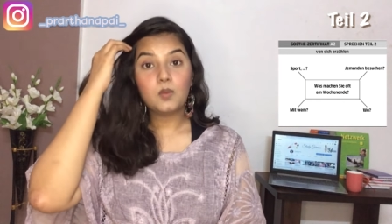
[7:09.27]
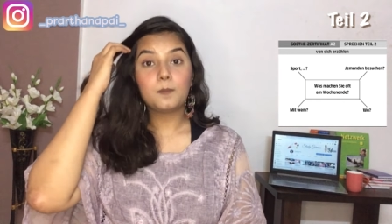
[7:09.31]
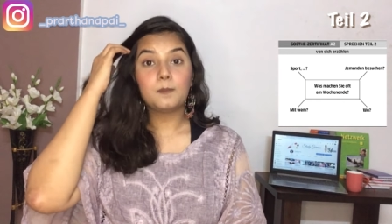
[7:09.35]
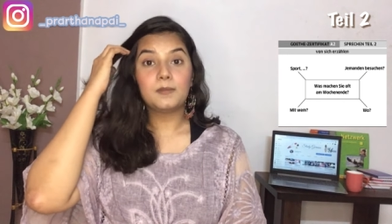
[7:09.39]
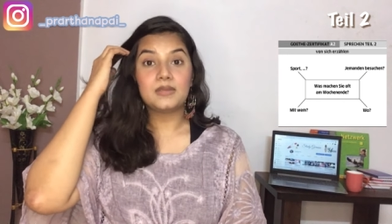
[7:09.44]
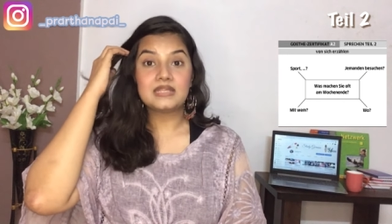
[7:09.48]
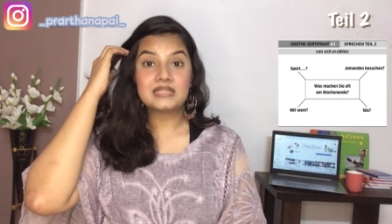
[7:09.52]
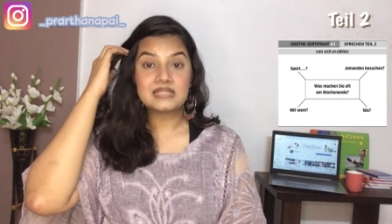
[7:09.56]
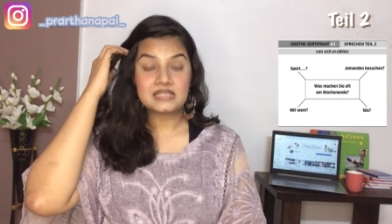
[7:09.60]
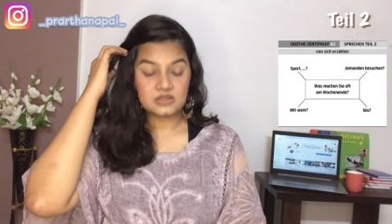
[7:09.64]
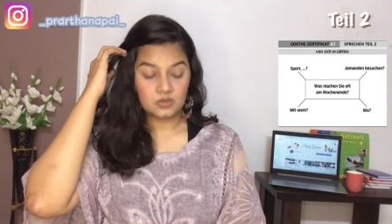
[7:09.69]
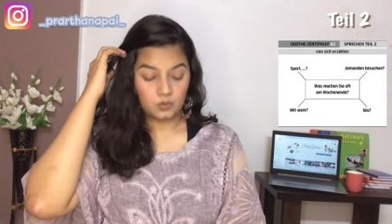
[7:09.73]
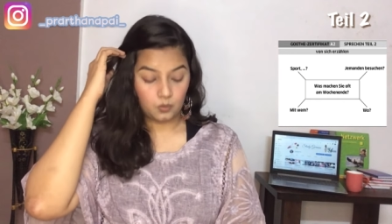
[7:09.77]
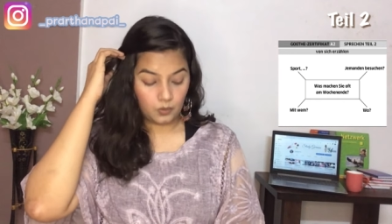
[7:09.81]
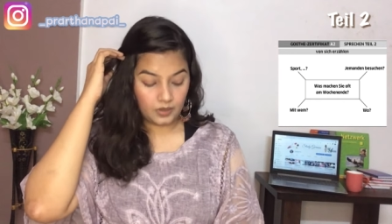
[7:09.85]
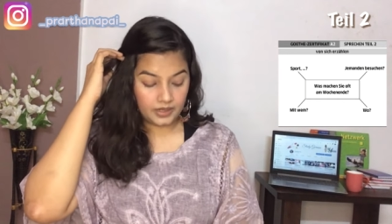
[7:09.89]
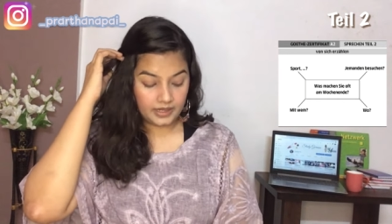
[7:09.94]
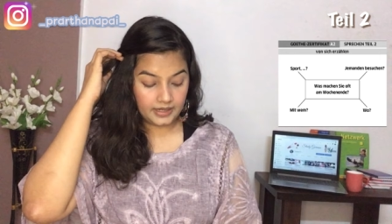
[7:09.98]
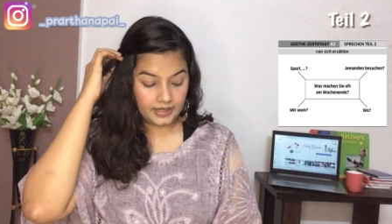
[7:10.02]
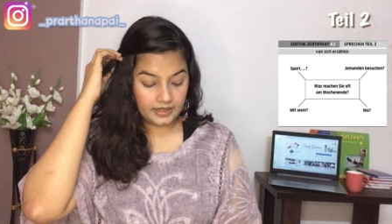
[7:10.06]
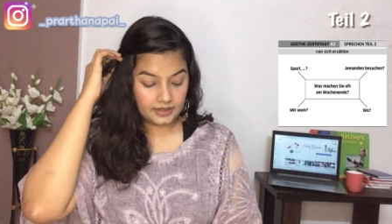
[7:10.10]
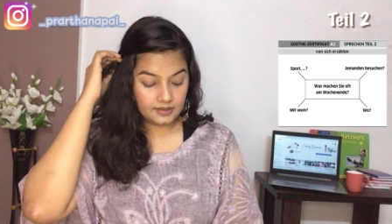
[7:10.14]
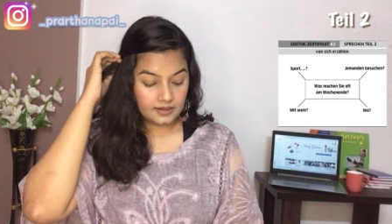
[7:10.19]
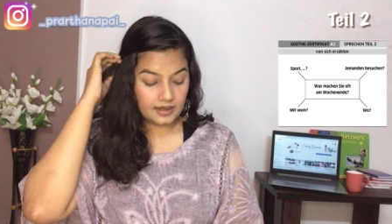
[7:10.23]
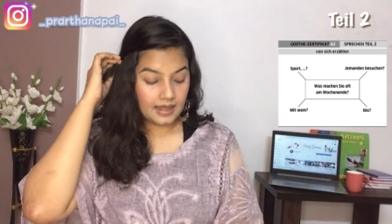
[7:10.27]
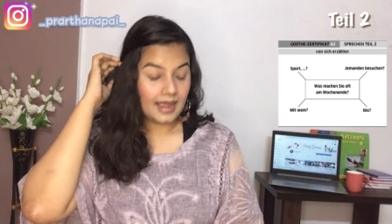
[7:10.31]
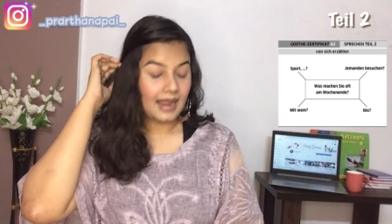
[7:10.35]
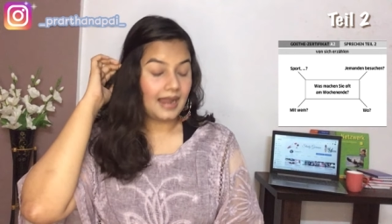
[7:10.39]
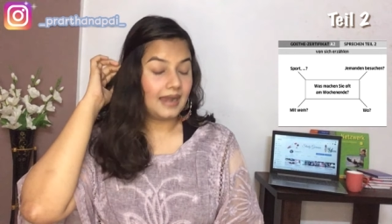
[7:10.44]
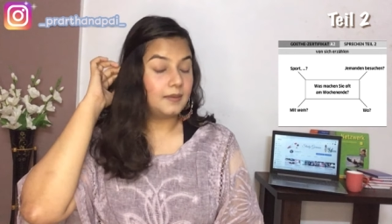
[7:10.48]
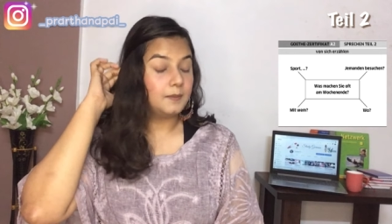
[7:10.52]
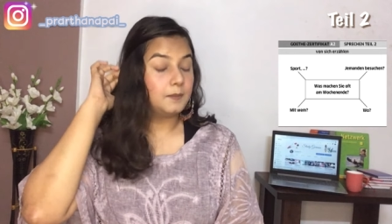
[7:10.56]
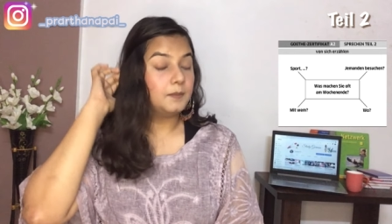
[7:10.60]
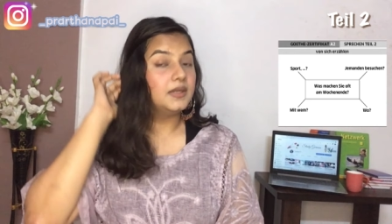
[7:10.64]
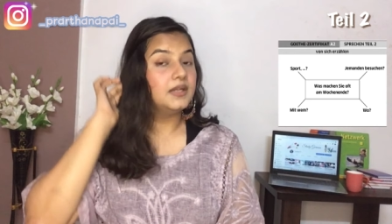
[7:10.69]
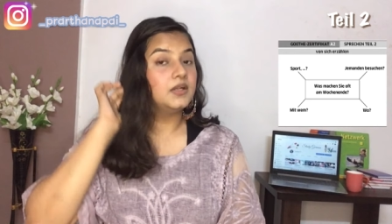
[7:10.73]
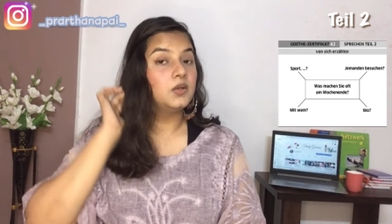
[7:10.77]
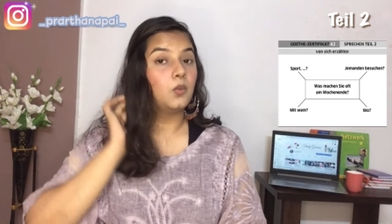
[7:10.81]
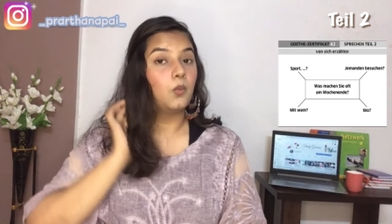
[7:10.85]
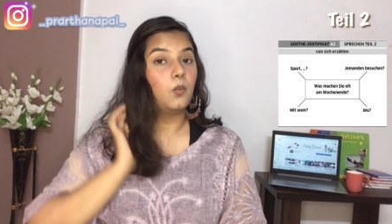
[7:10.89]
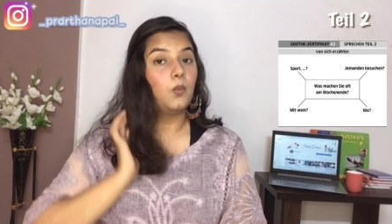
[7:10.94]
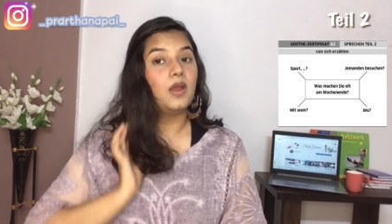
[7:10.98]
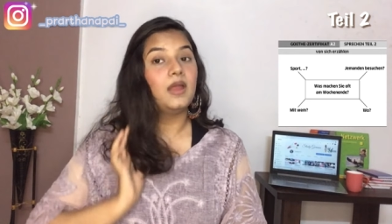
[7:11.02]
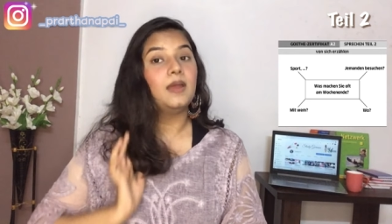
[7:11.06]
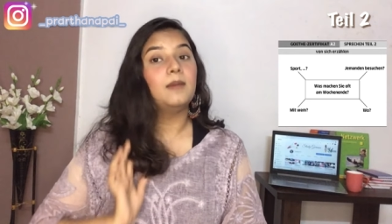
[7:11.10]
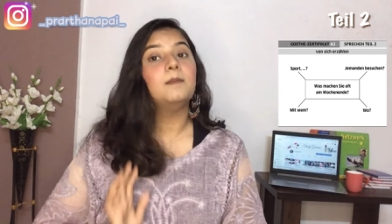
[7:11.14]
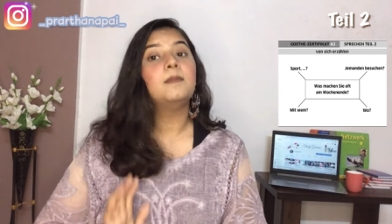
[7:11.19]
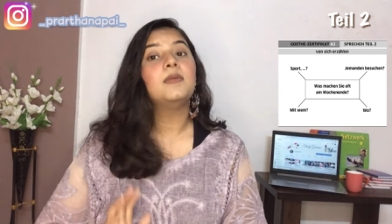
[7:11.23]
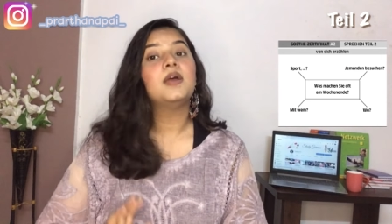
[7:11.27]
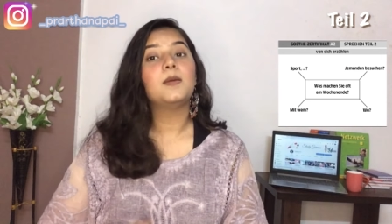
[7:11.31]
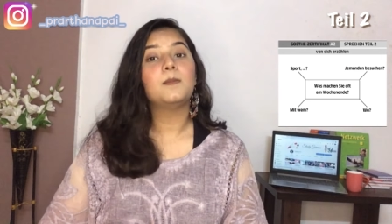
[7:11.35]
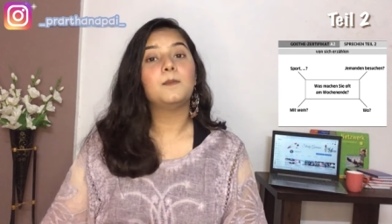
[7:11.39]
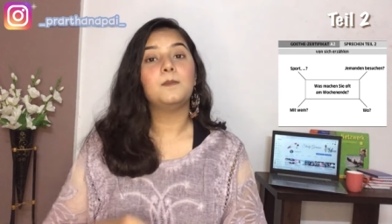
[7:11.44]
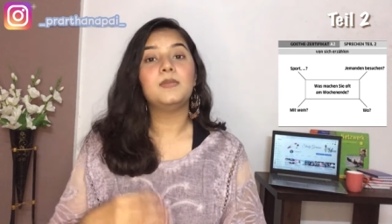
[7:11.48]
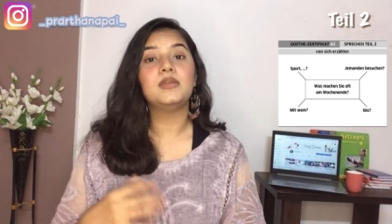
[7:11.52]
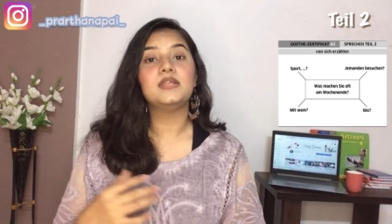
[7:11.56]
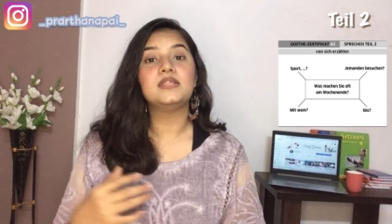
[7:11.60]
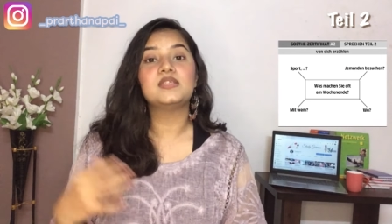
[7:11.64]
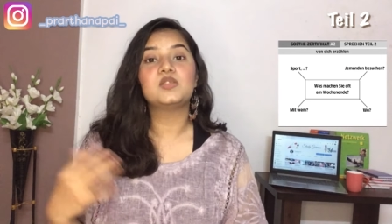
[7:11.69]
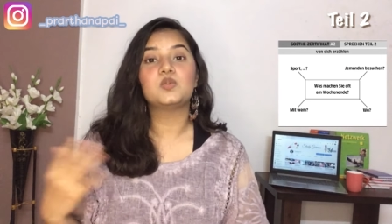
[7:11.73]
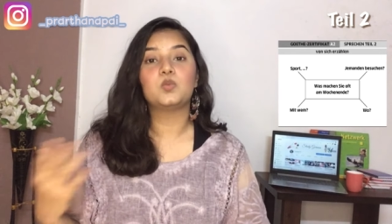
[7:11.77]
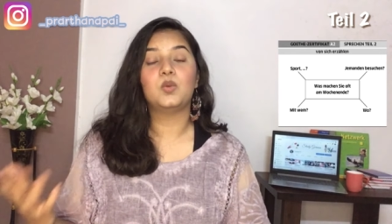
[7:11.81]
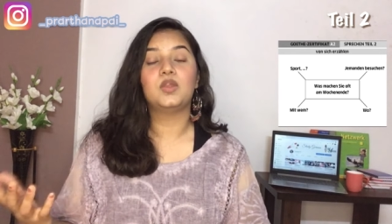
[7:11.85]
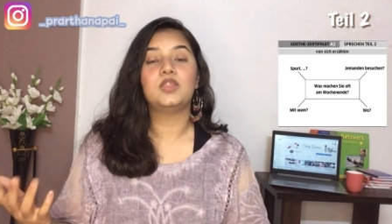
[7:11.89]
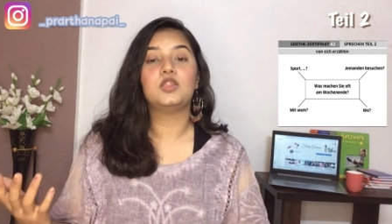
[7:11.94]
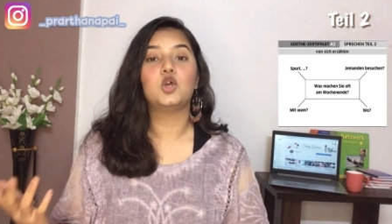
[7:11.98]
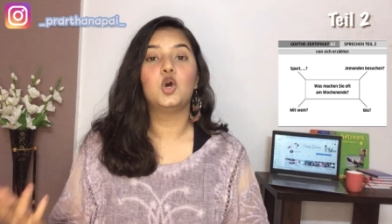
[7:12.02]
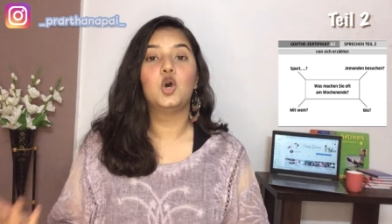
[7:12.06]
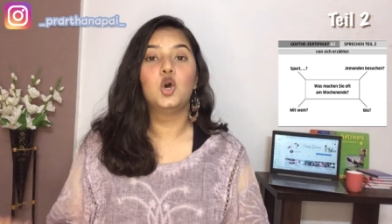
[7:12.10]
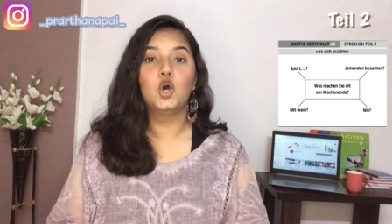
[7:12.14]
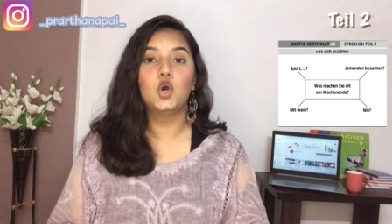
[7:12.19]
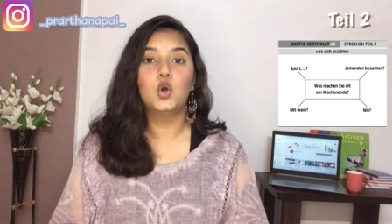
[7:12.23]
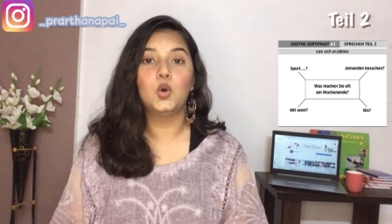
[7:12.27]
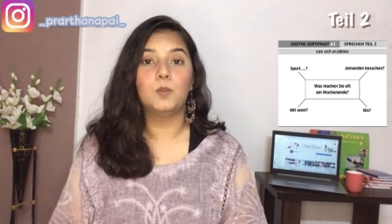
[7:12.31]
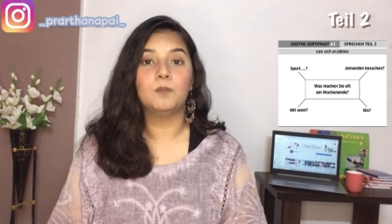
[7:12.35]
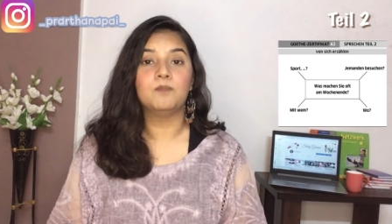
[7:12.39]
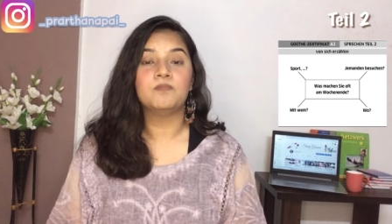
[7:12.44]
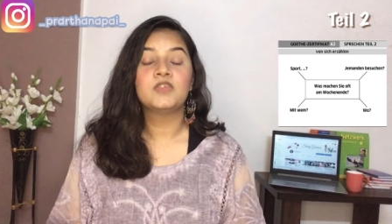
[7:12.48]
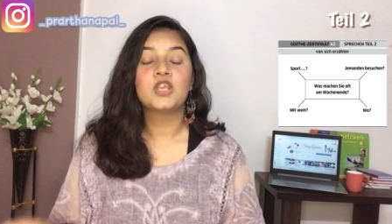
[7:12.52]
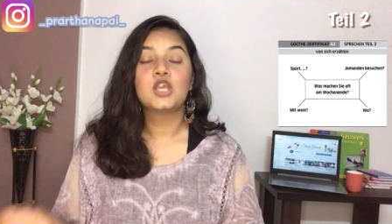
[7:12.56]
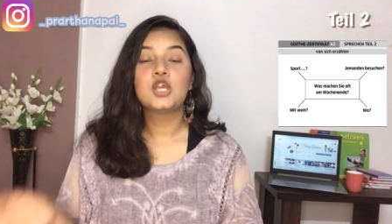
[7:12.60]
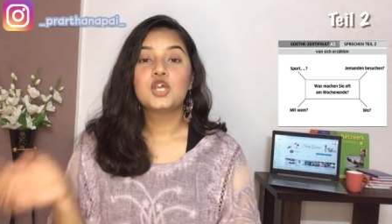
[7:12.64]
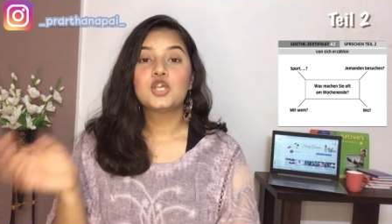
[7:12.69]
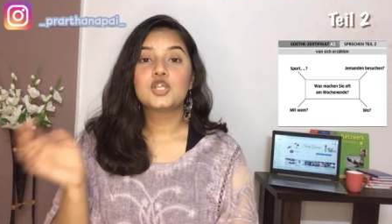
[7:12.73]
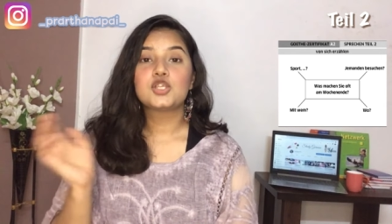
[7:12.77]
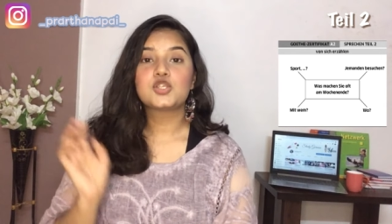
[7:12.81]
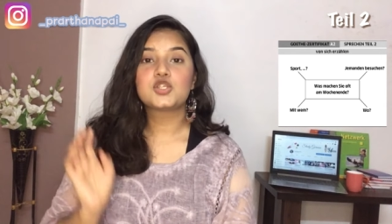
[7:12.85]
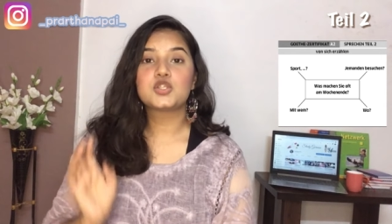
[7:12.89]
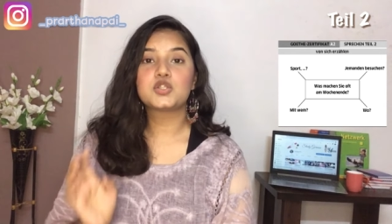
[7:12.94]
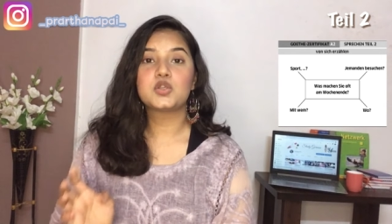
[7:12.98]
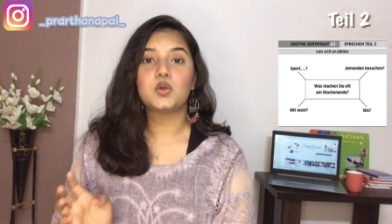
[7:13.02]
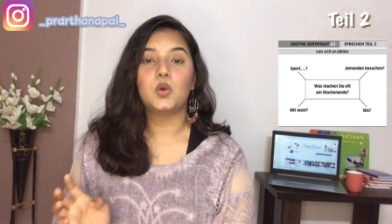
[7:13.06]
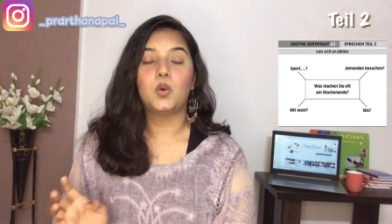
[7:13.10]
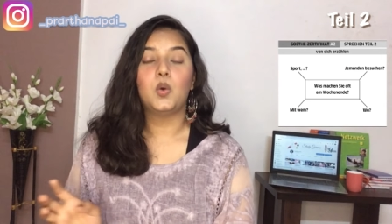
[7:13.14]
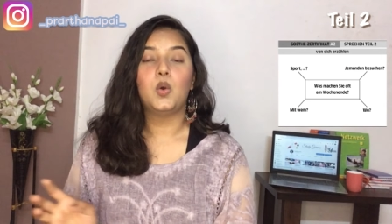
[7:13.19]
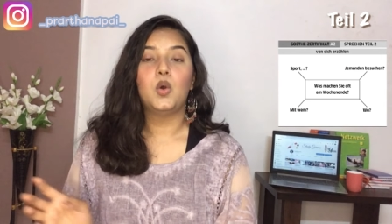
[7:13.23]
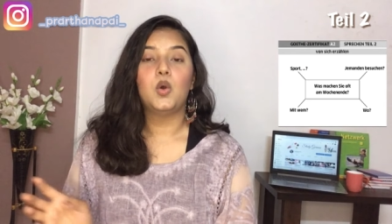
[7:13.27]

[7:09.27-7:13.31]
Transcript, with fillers: means where and mit wem means with whom so